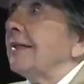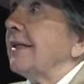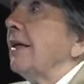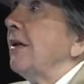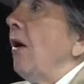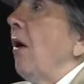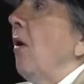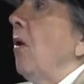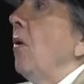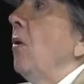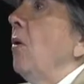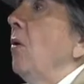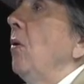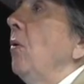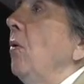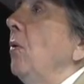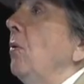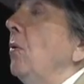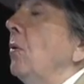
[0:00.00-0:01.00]
said,
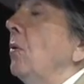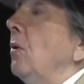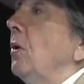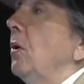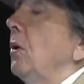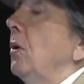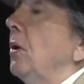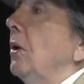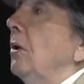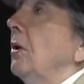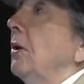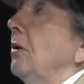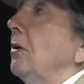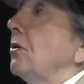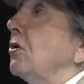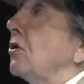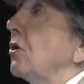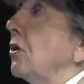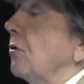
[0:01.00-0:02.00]
Oh,
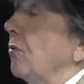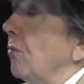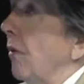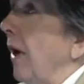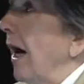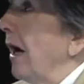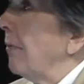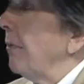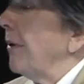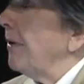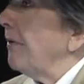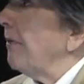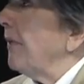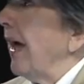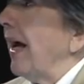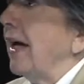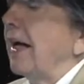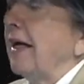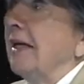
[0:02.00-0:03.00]
Sir Robert,
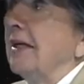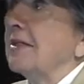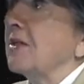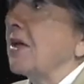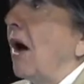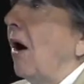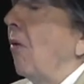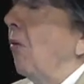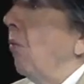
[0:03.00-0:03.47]
that is a